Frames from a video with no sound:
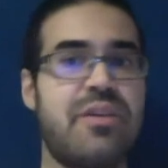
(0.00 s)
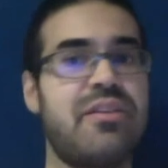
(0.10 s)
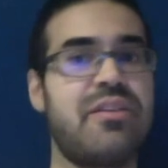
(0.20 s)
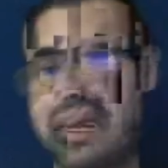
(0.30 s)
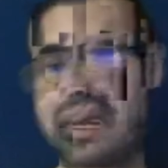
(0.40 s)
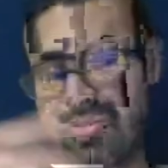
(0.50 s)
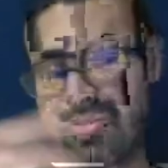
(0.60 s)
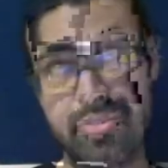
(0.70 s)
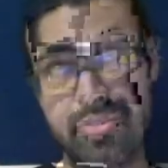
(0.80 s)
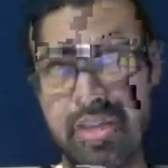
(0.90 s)
Like, you can't
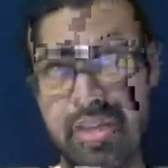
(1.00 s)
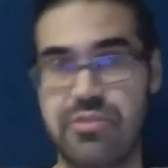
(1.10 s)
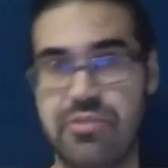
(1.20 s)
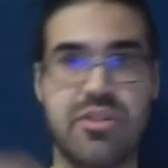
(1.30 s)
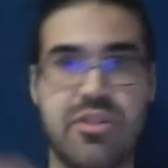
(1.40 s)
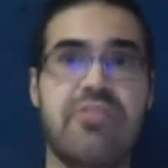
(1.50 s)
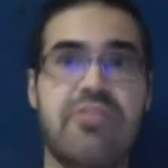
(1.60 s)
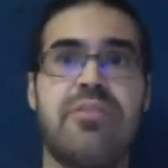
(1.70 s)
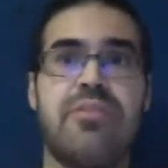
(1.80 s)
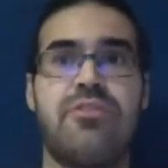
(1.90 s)
trivially host the Docker
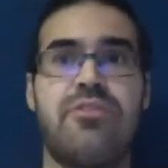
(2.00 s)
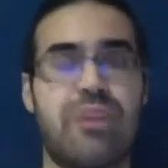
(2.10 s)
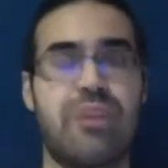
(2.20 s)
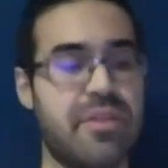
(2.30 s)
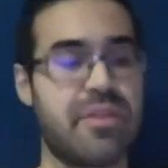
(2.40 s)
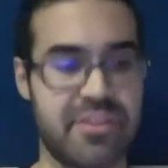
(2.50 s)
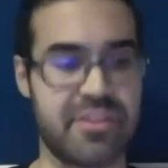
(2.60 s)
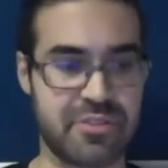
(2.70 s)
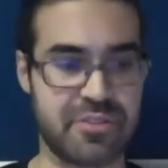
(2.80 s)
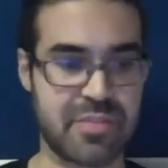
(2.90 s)
image over IPFS,
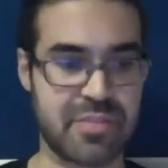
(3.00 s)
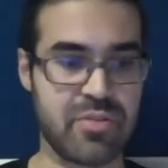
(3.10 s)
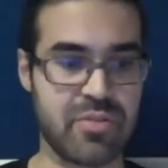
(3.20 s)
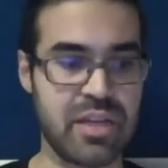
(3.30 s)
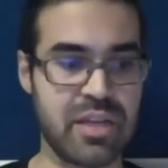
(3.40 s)
for example.